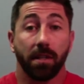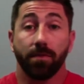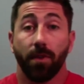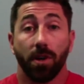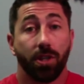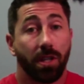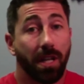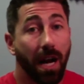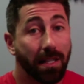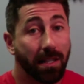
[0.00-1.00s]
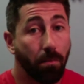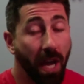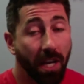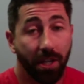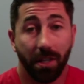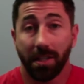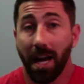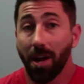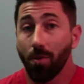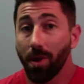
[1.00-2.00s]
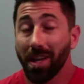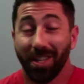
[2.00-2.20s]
dysfunction, constipation, diarrhea,